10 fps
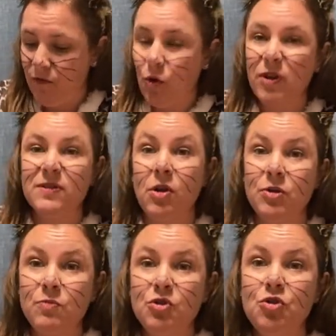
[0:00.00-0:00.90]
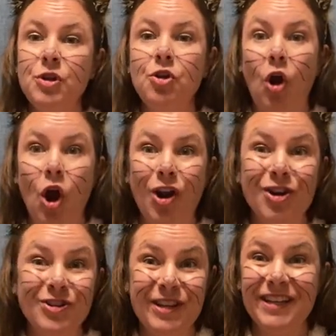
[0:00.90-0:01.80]
focus on doing your
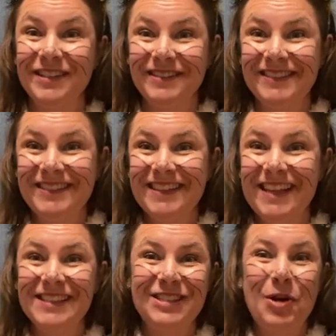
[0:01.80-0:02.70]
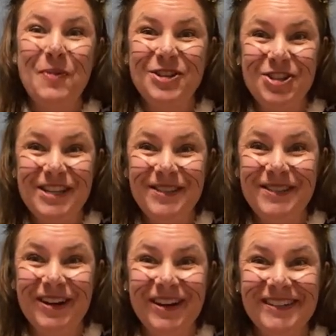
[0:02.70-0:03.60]
art. So much
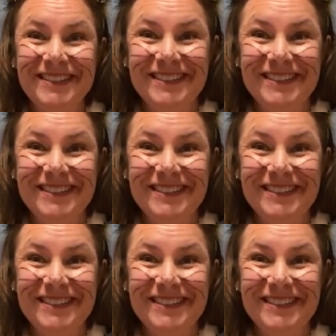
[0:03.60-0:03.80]
easier.